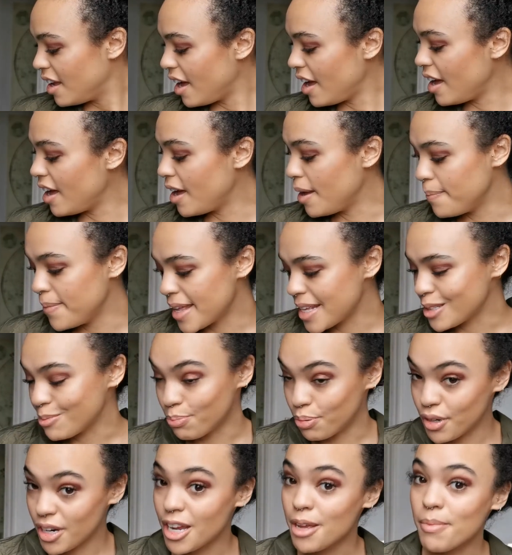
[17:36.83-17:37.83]
That's
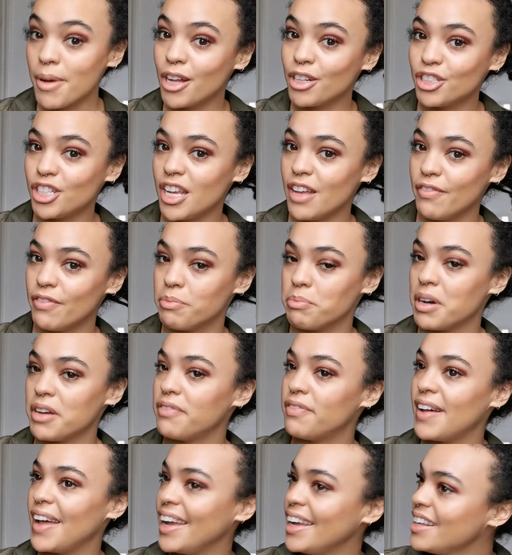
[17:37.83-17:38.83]
pretty much it for my
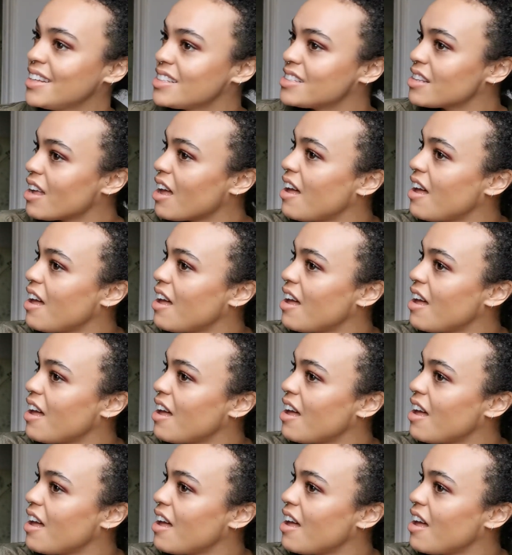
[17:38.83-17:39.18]
face.